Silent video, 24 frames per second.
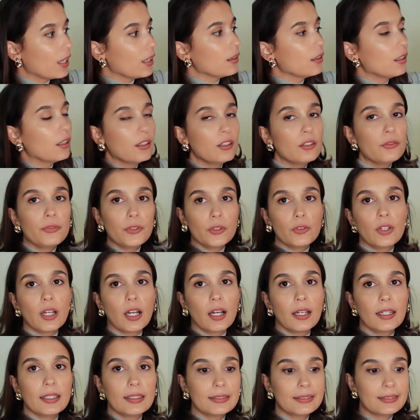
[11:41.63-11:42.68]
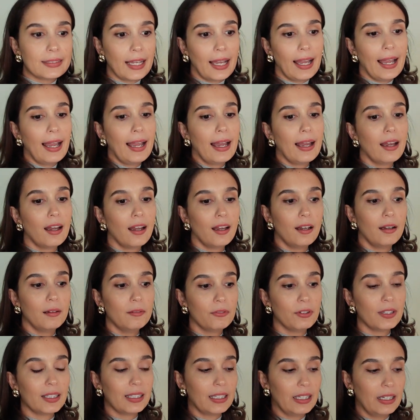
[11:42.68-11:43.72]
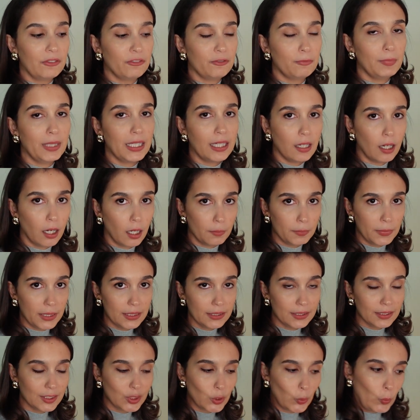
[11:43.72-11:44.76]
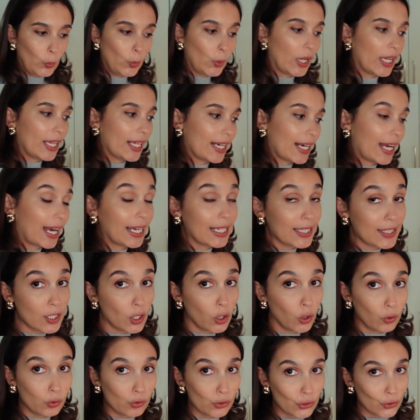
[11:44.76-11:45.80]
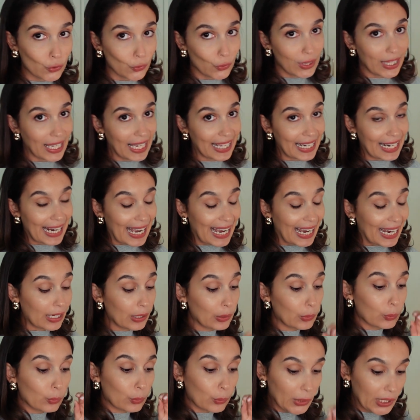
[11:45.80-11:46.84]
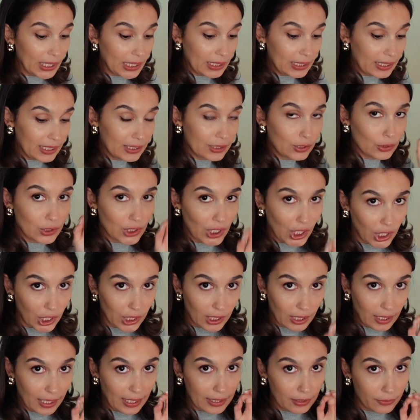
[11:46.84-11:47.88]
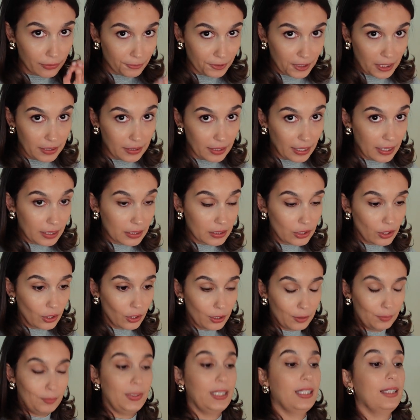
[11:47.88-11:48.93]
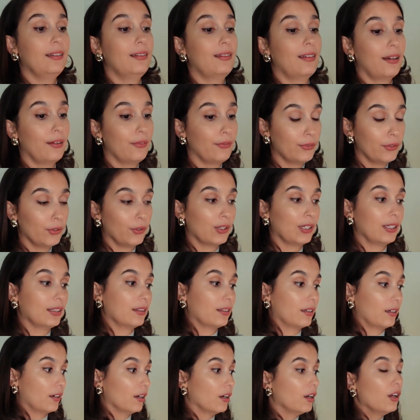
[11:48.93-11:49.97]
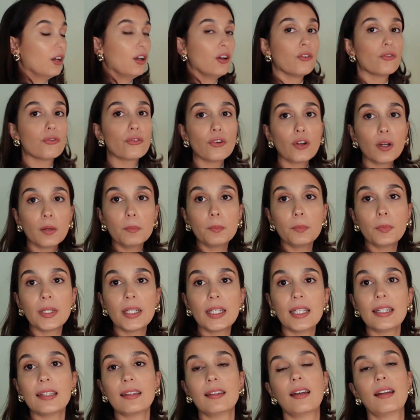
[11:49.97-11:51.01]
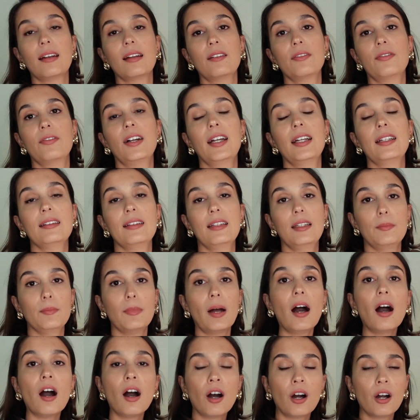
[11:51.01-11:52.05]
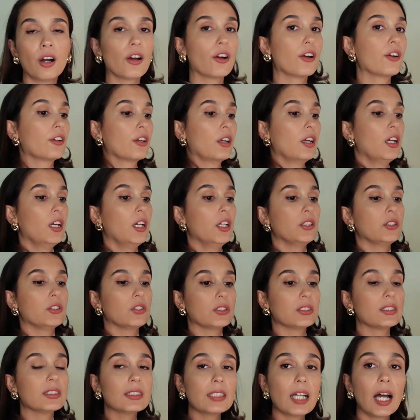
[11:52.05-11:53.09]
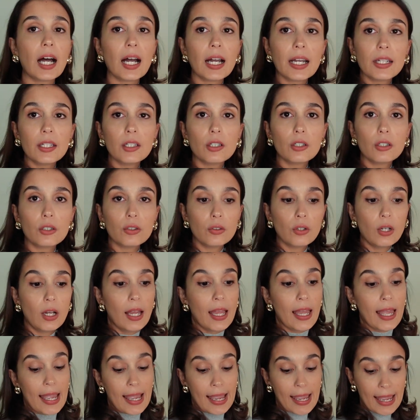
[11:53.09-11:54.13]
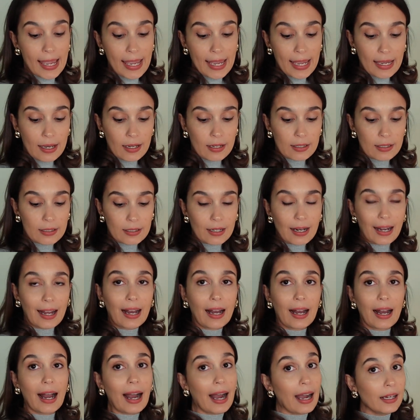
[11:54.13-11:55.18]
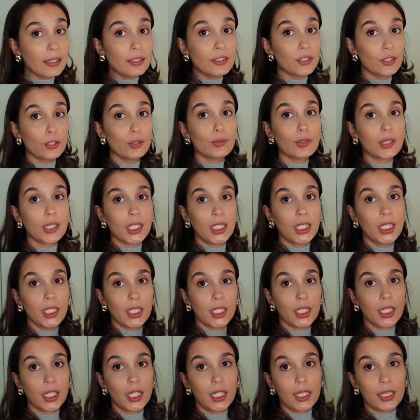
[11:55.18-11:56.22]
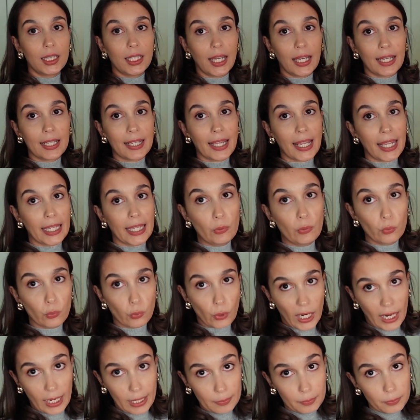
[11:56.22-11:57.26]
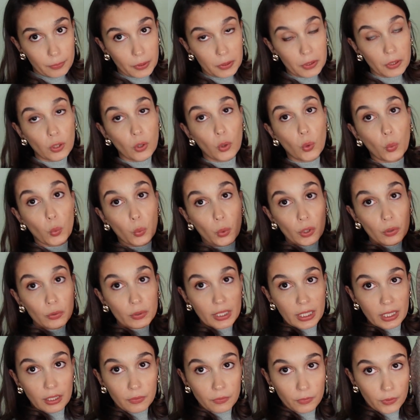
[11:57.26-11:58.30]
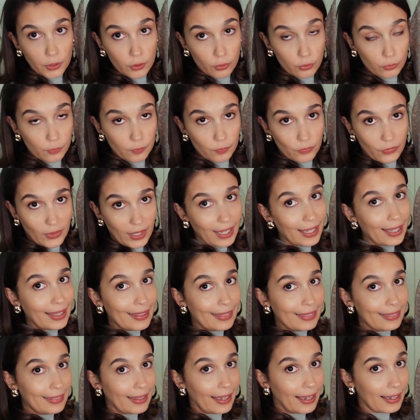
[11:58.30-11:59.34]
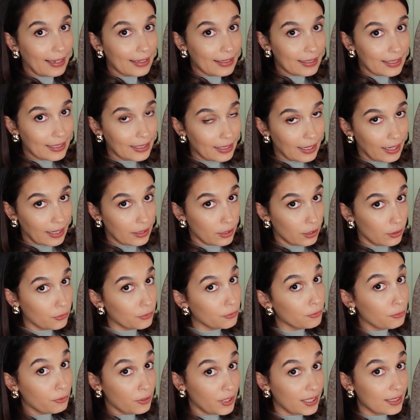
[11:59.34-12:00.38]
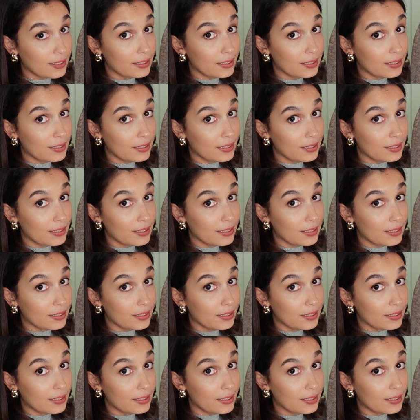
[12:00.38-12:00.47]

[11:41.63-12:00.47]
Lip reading: A lot of you guys have left me comments when I told you that I really do not like V-necks on me, that I feel like they're frumpy, that I find them hard to style. And I do think that wrap will give you that kind of V